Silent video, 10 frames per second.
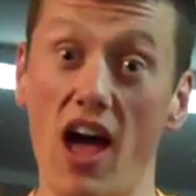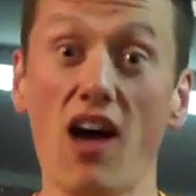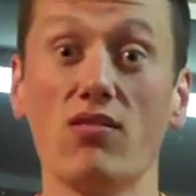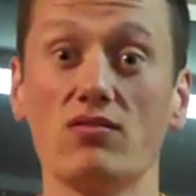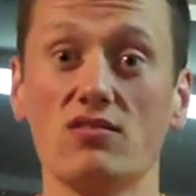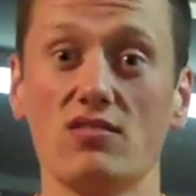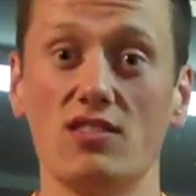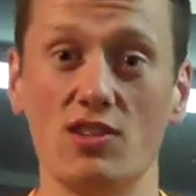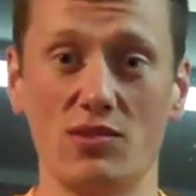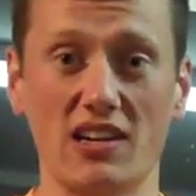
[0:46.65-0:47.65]
pounds
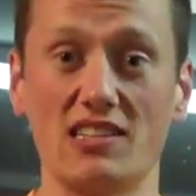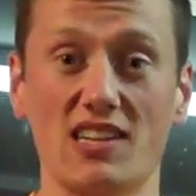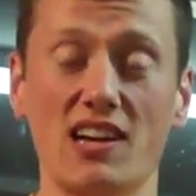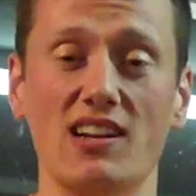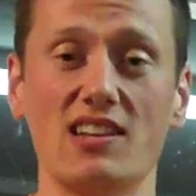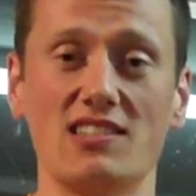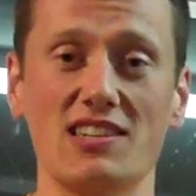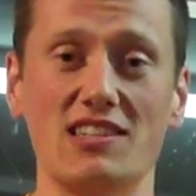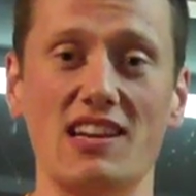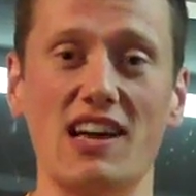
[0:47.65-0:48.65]
doing Insanity in
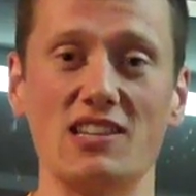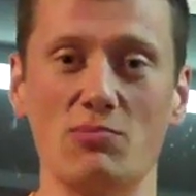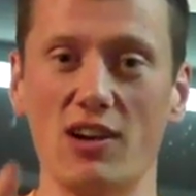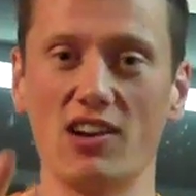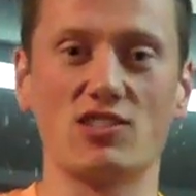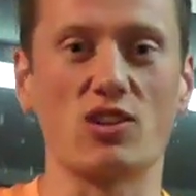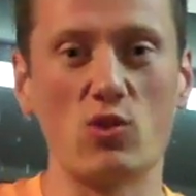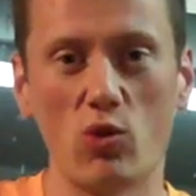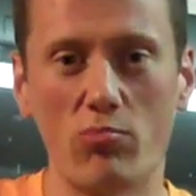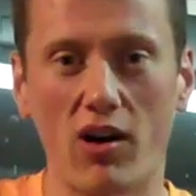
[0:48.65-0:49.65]
60 days. But here's the
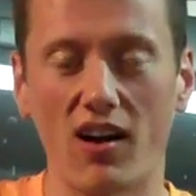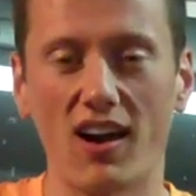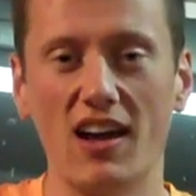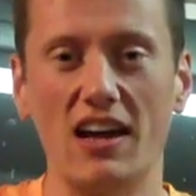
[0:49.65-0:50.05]
cool part.